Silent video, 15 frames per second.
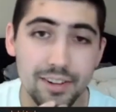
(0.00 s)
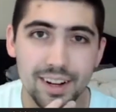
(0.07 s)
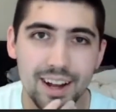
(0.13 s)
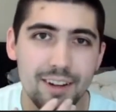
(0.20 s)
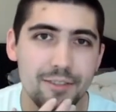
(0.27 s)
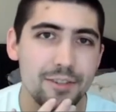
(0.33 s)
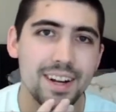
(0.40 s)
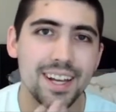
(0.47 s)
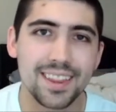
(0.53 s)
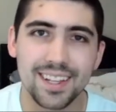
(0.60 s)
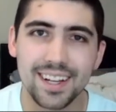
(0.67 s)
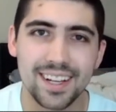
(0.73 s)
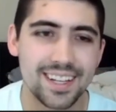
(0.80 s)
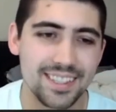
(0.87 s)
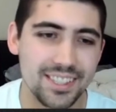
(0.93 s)
I forget that
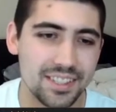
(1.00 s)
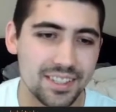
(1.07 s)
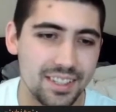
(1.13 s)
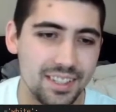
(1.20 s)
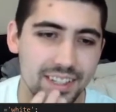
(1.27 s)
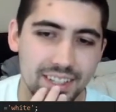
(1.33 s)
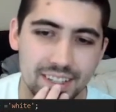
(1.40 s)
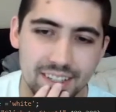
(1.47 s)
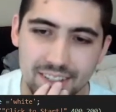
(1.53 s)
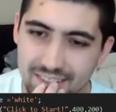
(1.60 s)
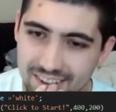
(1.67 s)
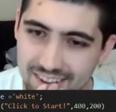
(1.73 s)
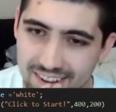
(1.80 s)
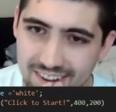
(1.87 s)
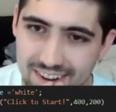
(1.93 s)
I can just click
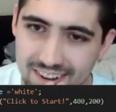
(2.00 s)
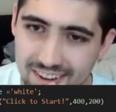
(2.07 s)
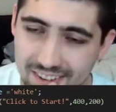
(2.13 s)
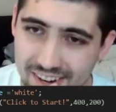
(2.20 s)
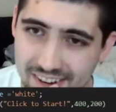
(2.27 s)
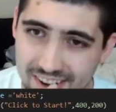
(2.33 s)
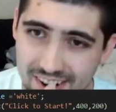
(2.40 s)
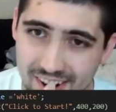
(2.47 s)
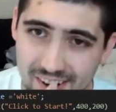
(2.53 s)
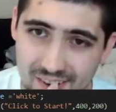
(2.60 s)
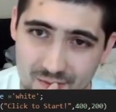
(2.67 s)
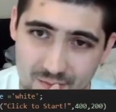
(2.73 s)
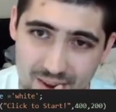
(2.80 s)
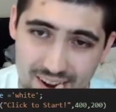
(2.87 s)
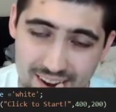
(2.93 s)
to restart,
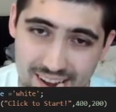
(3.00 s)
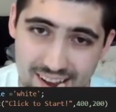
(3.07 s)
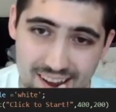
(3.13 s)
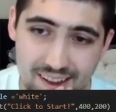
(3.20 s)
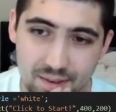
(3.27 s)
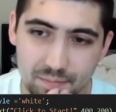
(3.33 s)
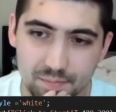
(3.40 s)
but hey.